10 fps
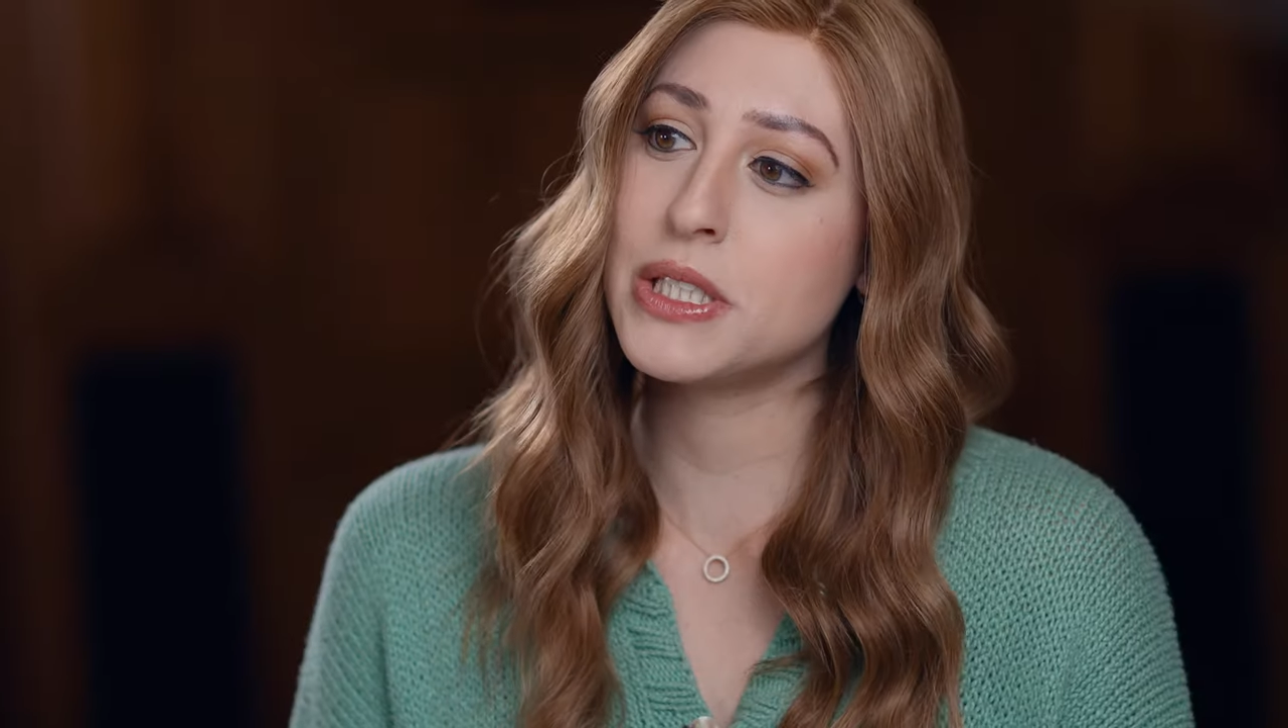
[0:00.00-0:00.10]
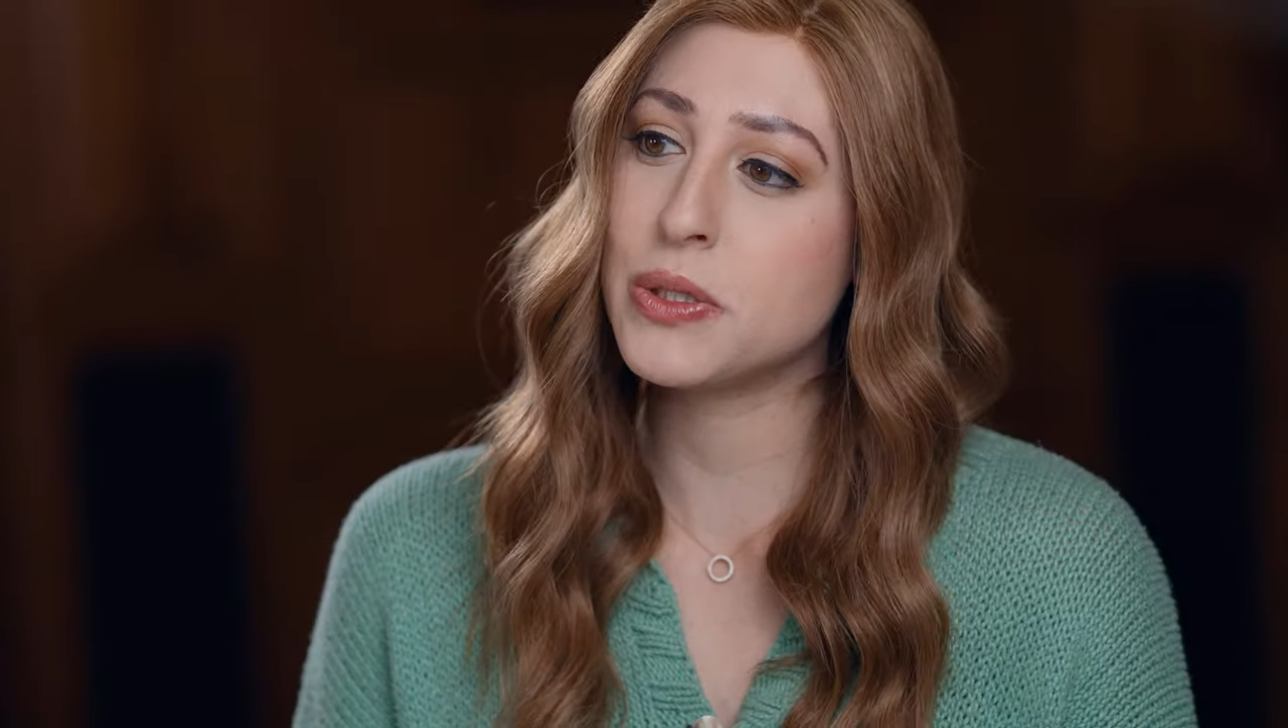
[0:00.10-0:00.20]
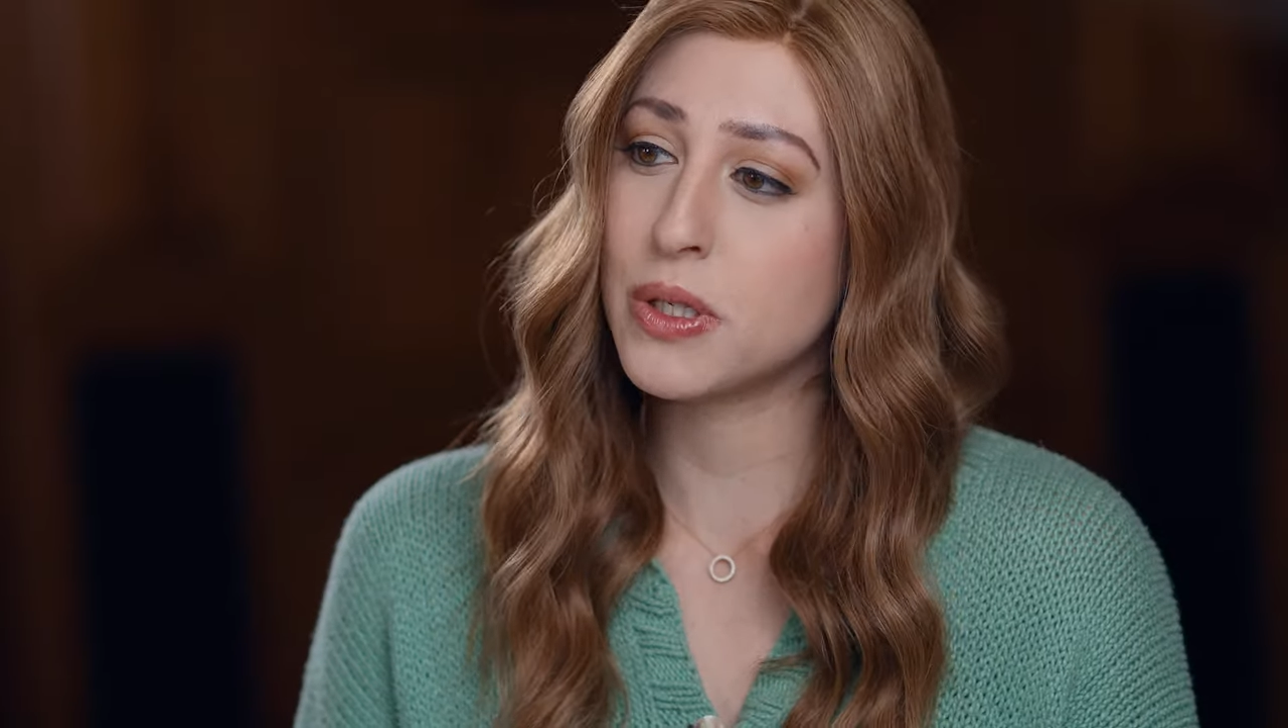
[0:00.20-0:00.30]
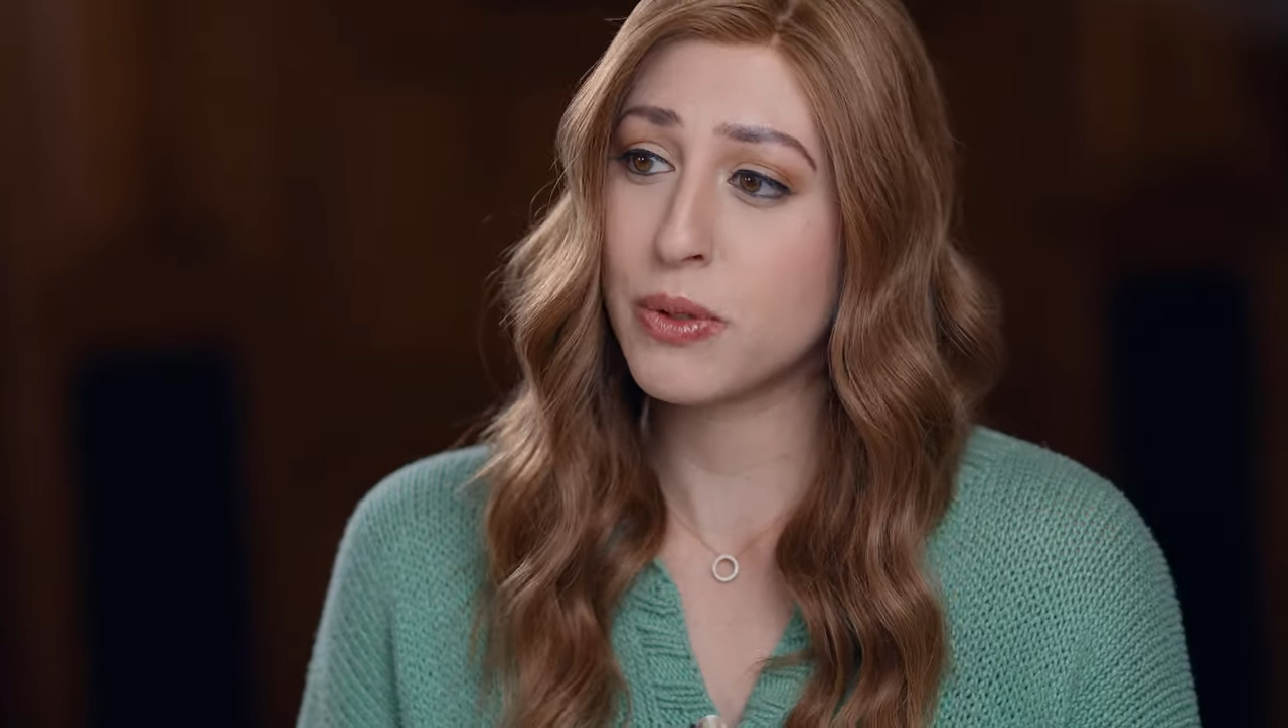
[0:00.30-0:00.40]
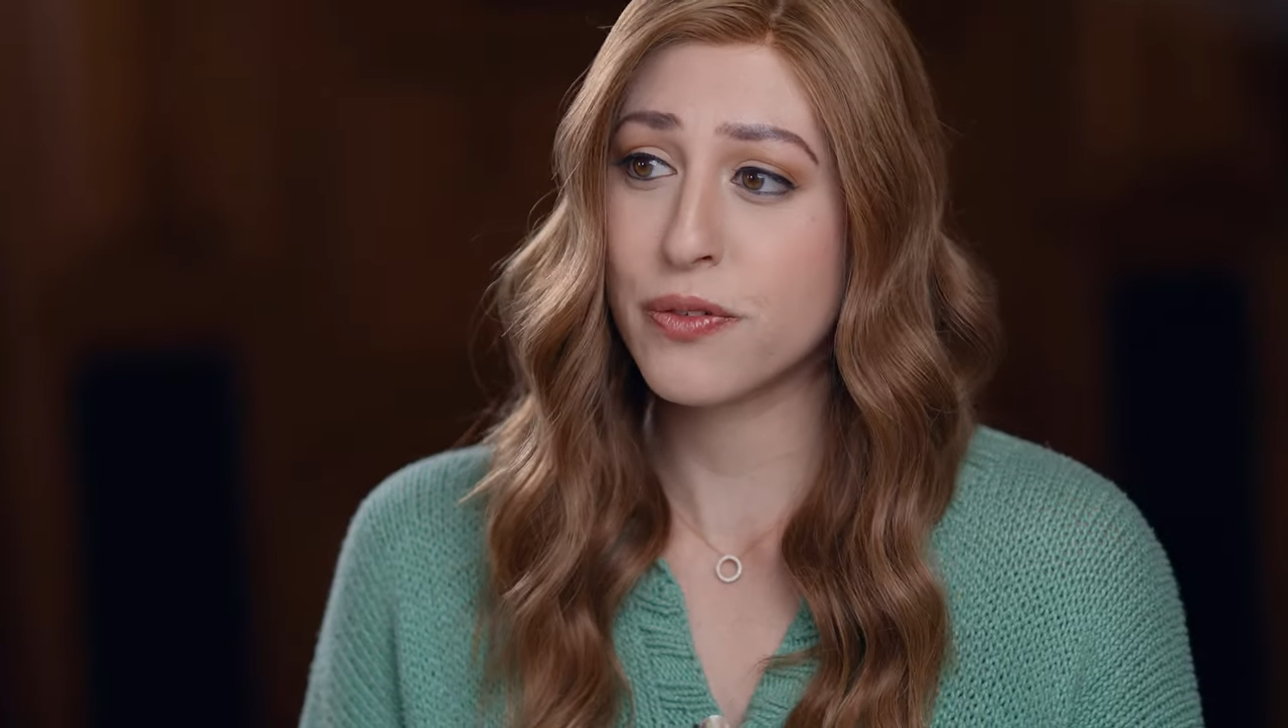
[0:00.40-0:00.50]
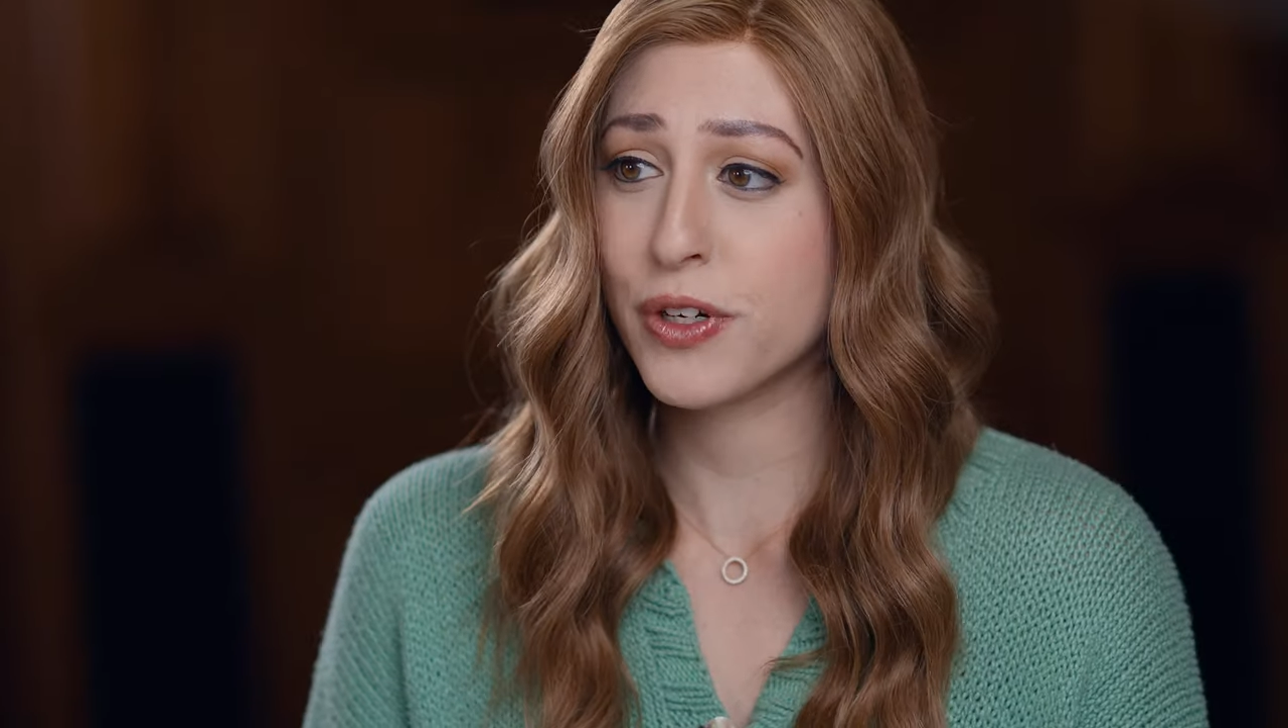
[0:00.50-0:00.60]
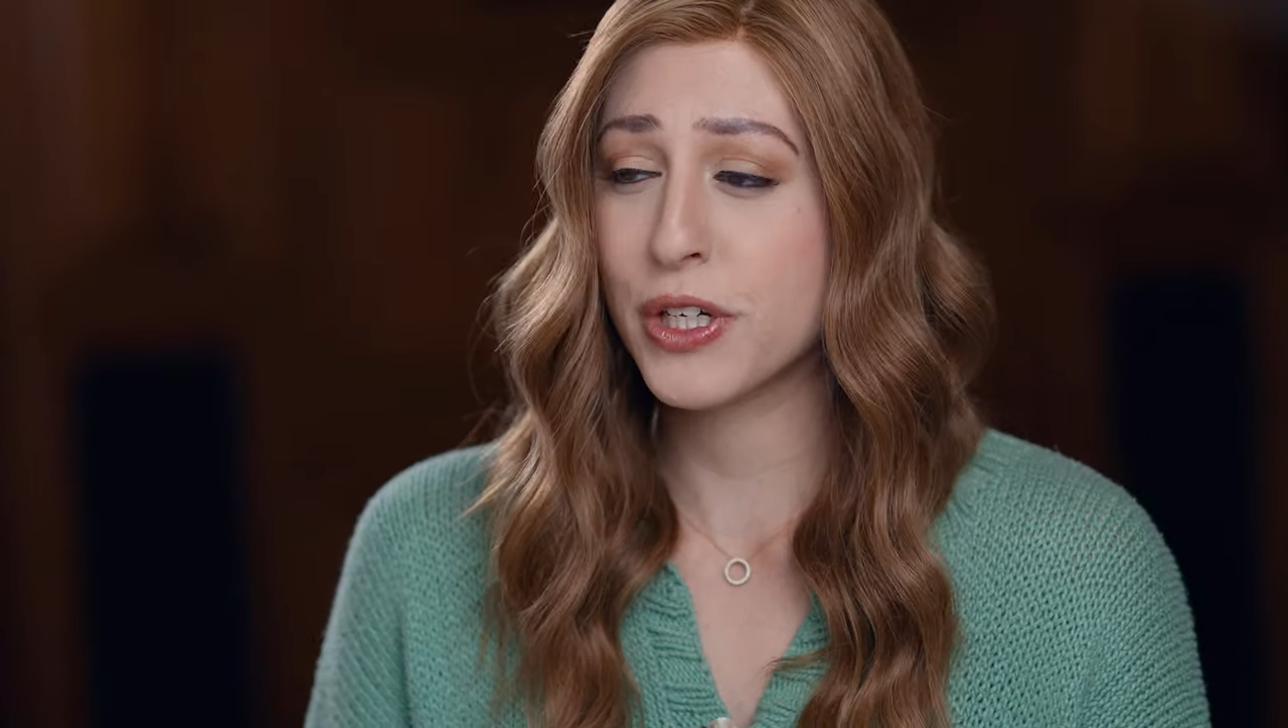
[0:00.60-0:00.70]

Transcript: suitable for